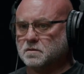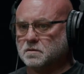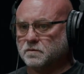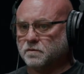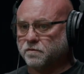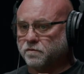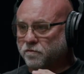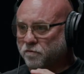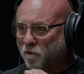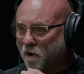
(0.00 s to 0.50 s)

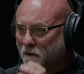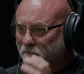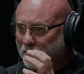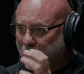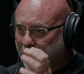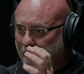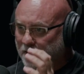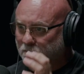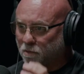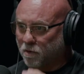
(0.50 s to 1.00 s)
from
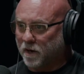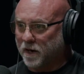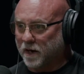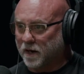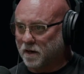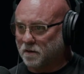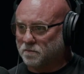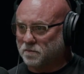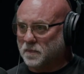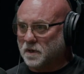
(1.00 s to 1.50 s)

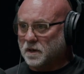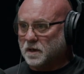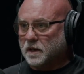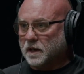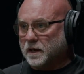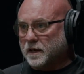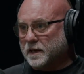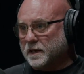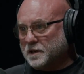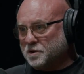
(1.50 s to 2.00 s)
Abraham, he